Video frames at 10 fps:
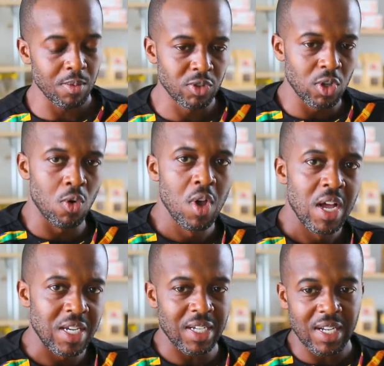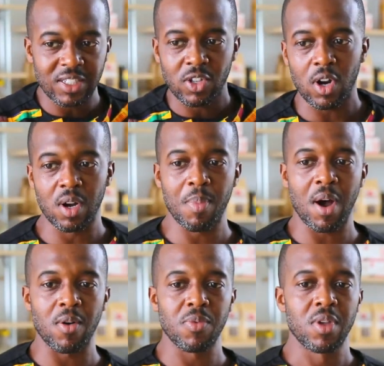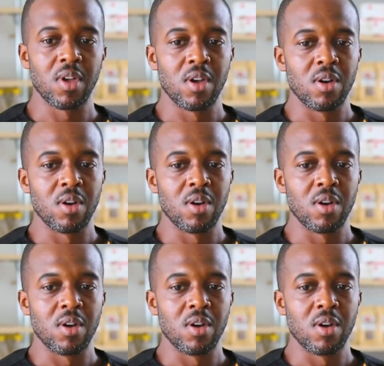So let, let's talk about